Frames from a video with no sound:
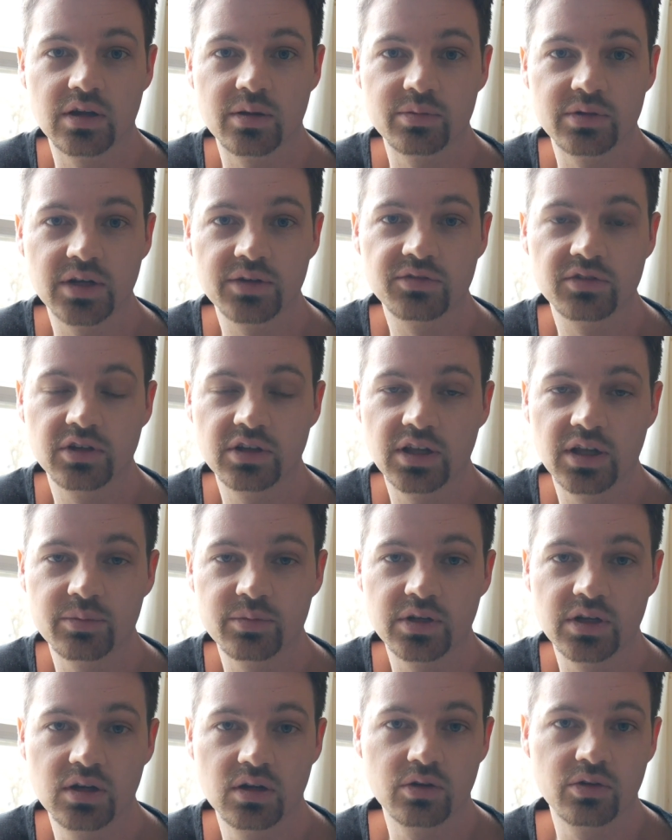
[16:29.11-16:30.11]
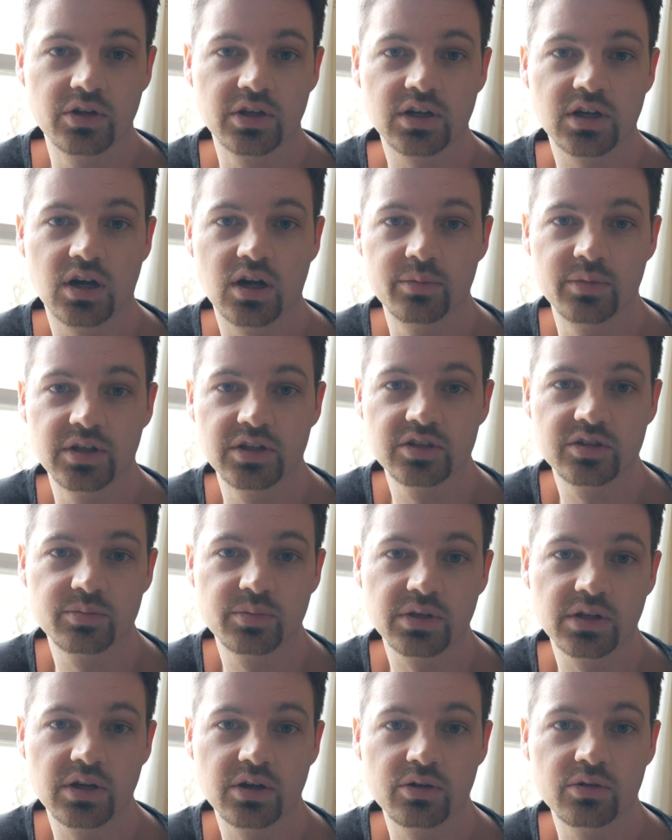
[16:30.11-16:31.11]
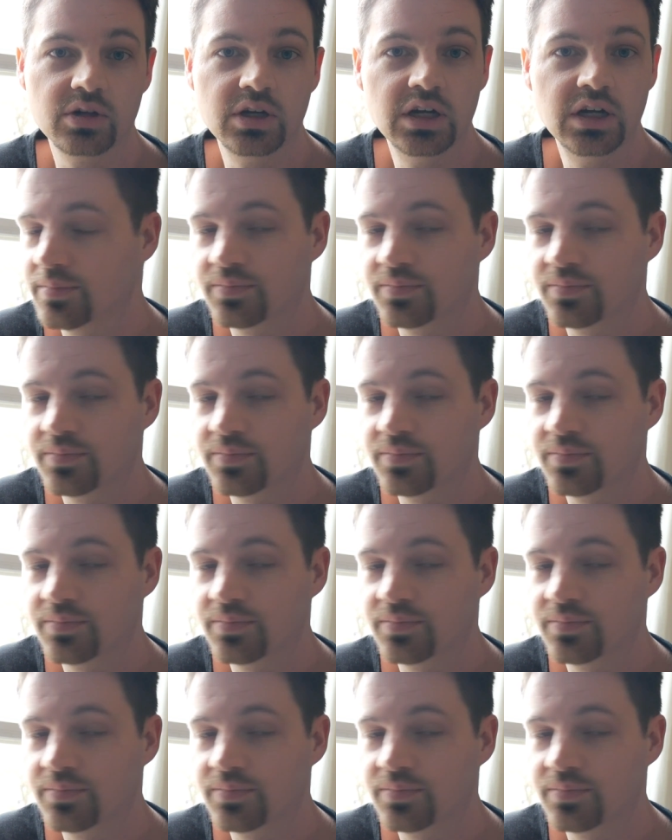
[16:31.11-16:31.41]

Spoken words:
definitely let me know in the comments below.